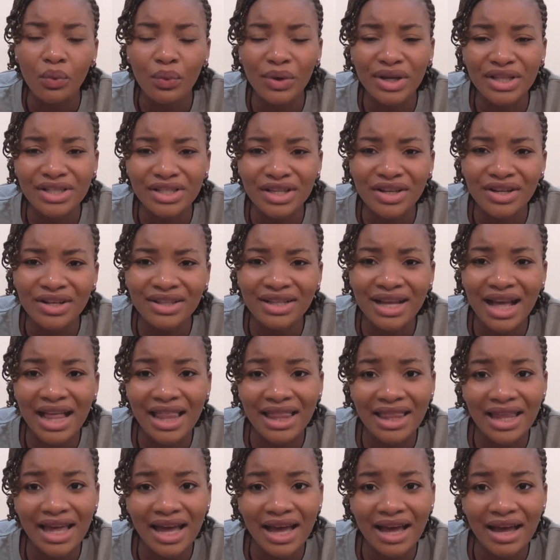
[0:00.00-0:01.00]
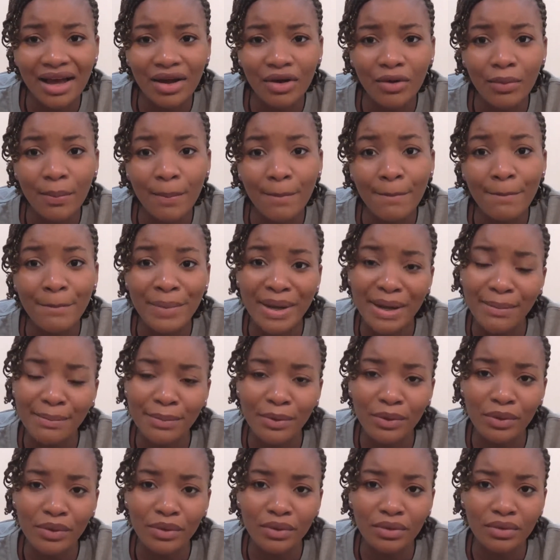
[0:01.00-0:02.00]
we don't allow
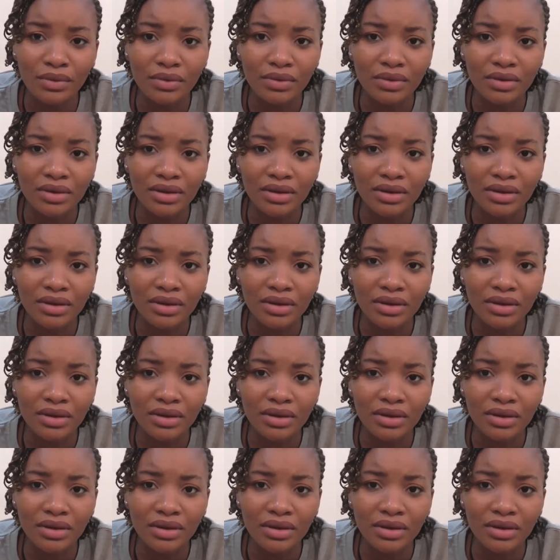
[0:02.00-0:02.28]
people